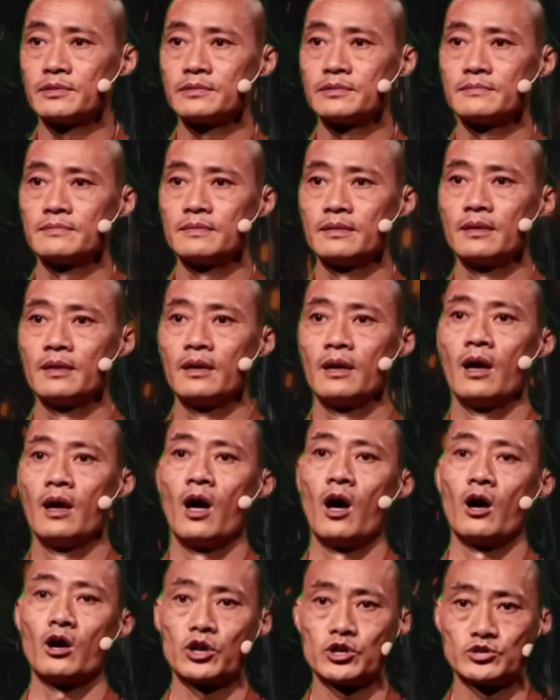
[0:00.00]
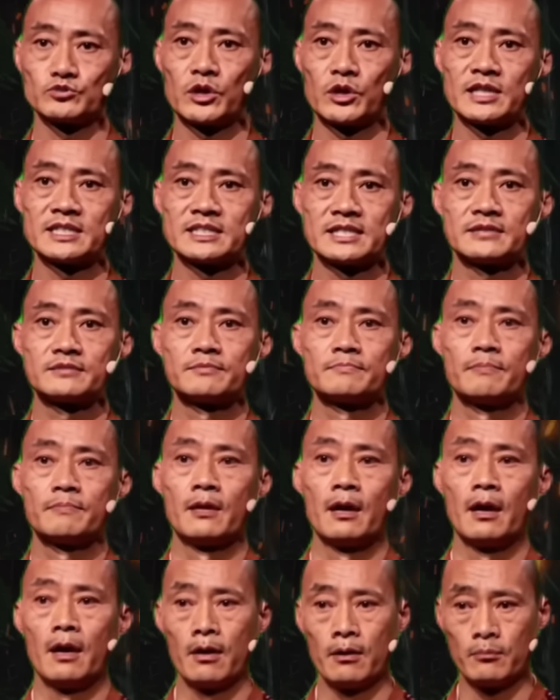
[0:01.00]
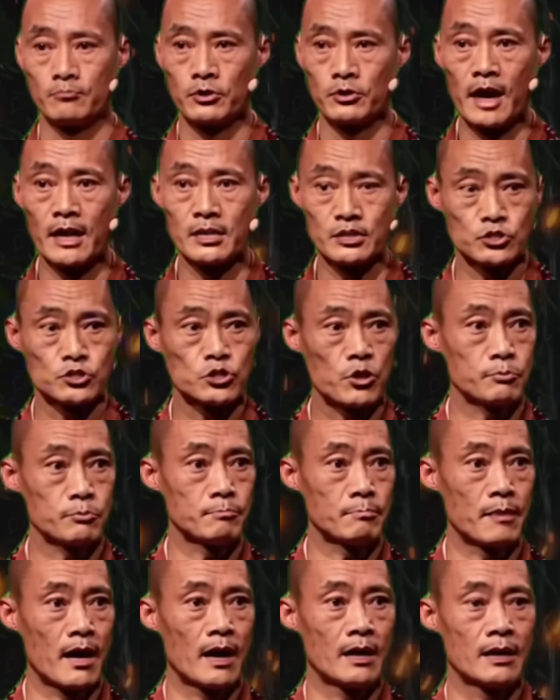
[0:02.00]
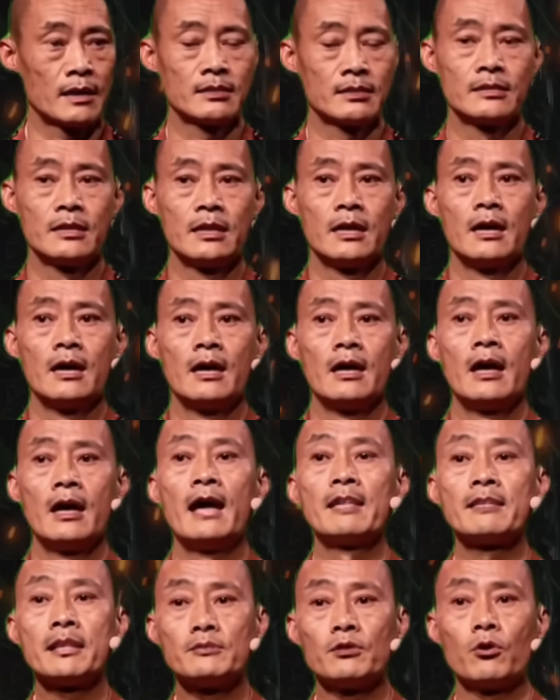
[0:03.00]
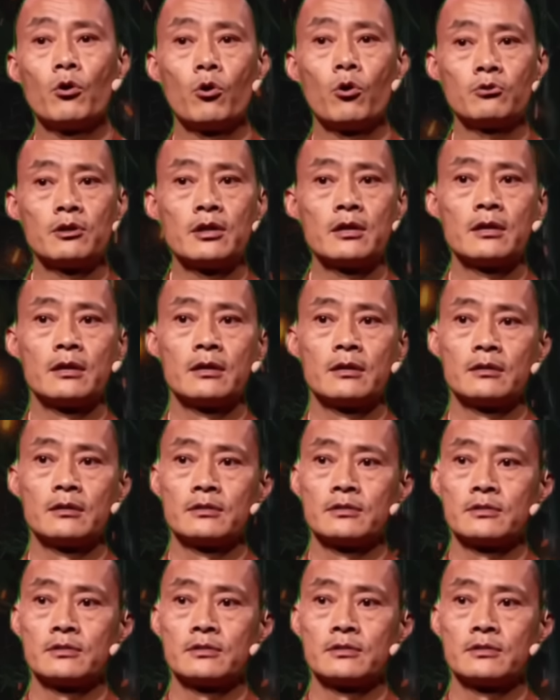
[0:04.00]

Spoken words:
It rises to meet your standards. People don't fall in love with the things you say.